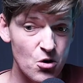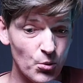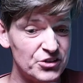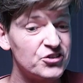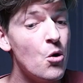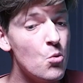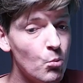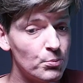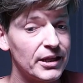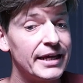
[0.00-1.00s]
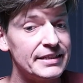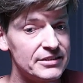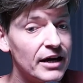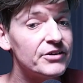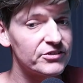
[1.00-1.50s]
We don't play
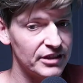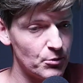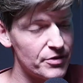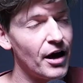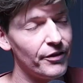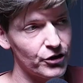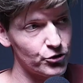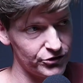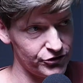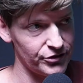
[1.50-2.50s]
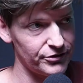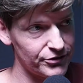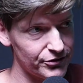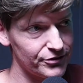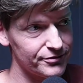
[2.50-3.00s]
nicely with other
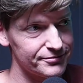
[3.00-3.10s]
Christians.